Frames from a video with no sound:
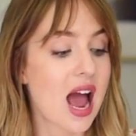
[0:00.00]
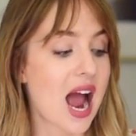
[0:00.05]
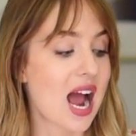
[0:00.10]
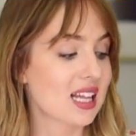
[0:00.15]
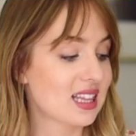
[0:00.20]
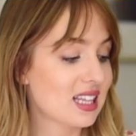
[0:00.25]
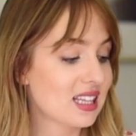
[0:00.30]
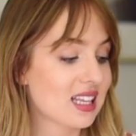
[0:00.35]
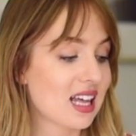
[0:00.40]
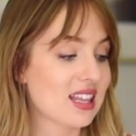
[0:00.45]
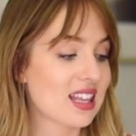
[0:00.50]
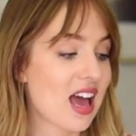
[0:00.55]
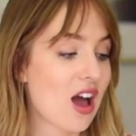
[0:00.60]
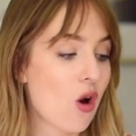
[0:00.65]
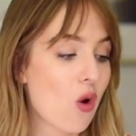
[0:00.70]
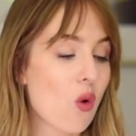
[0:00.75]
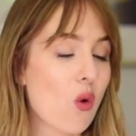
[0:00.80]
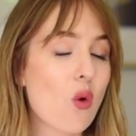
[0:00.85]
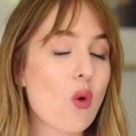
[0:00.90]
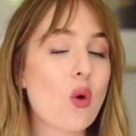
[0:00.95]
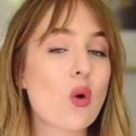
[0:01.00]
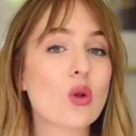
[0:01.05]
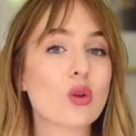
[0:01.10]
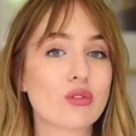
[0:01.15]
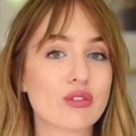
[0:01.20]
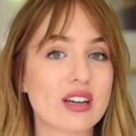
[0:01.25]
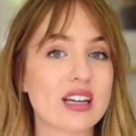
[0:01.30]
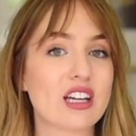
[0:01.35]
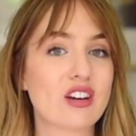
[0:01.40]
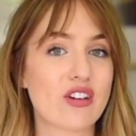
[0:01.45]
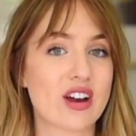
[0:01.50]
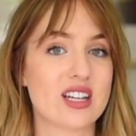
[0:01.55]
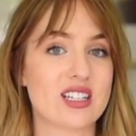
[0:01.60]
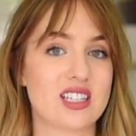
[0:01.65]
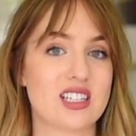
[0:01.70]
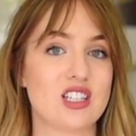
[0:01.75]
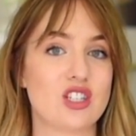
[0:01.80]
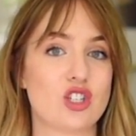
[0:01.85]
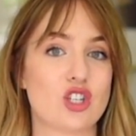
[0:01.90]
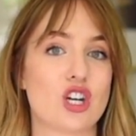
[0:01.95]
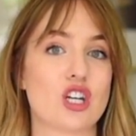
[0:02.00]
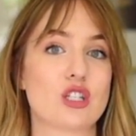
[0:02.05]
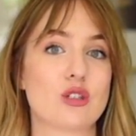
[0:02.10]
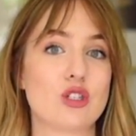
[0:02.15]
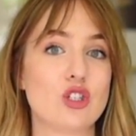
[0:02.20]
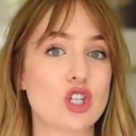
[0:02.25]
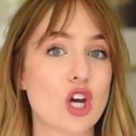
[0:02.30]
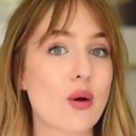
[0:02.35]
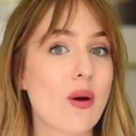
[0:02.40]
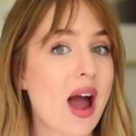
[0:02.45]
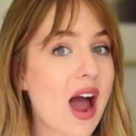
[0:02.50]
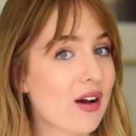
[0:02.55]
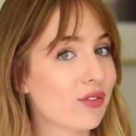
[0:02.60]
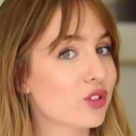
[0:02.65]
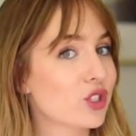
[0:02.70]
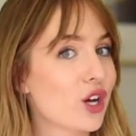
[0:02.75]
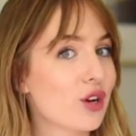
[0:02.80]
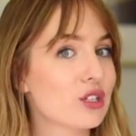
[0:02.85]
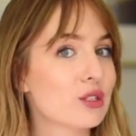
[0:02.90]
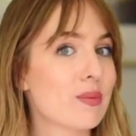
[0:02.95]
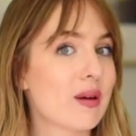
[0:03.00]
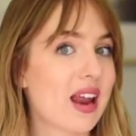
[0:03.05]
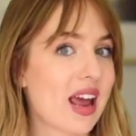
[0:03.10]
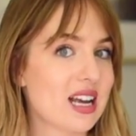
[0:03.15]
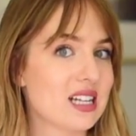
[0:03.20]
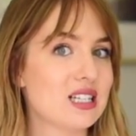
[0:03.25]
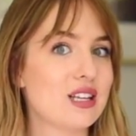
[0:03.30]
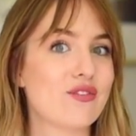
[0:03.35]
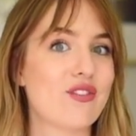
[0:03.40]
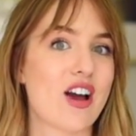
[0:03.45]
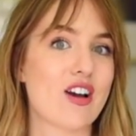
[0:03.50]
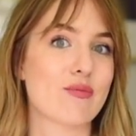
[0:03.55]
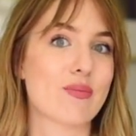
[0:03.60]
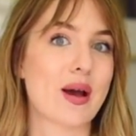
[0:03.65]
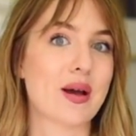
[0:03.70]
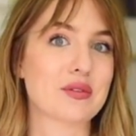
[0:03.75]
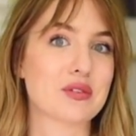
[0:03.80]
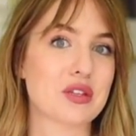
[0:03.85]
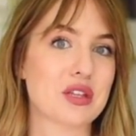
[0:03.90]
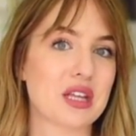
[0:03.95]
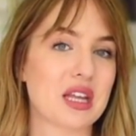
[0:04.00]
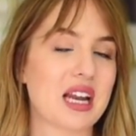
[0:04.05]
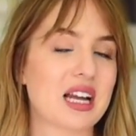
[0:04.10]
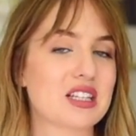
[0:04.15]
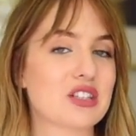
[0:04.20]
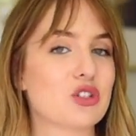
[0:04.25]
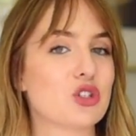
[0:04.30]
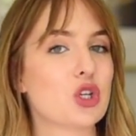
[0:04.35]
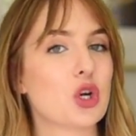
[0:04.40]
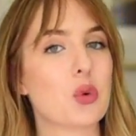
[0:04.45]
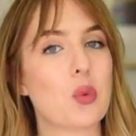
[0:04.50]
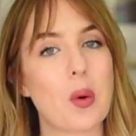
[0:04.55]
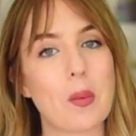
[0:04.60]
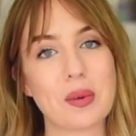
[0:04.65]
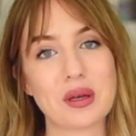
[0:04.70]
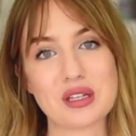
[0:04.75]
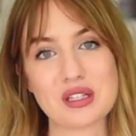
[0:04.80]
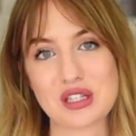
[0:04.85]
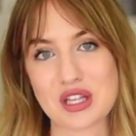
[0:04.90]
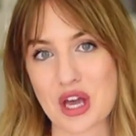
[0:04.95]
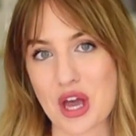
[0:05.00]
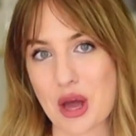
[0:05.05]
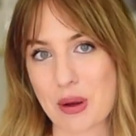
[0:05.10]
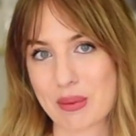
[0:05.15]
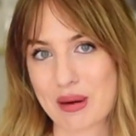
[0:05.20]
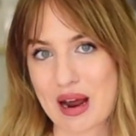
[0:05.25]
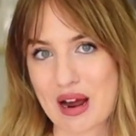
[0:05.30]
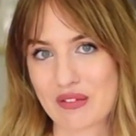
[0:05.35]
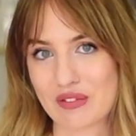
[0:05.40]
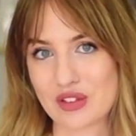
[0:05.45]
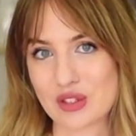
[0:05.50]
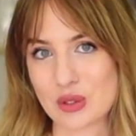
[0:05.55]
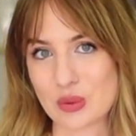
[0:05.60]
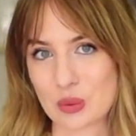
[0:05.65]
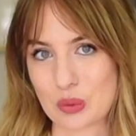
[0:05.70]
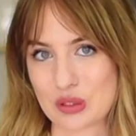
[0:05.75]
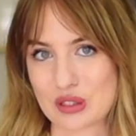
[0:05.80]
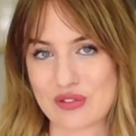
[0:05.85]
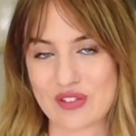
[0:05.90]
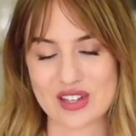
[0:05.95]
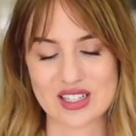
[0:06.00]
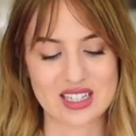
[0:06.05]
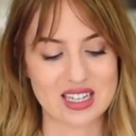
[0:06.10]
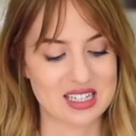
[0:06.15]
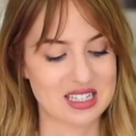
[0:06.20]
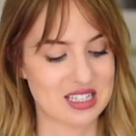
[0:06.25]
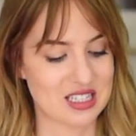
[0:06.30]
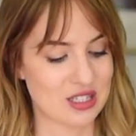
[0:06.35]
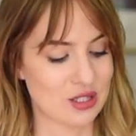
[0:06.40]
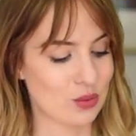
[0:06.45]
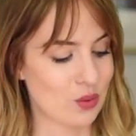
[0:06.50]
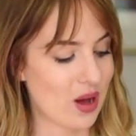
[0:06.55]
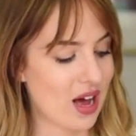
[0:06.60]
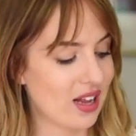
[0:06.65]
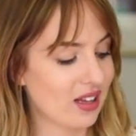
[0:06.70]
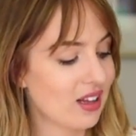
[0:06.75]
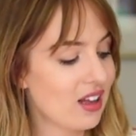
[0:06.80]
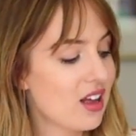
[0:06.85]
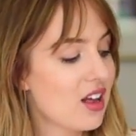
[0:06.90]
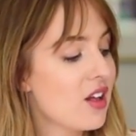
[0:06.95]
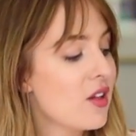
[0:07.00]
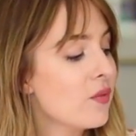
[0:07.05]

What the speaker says: I think that they're all really great t-shirts. You don't have to go and spend £85 on the Alexa Chung one, because the Urban Outfitters one's fantastic as well.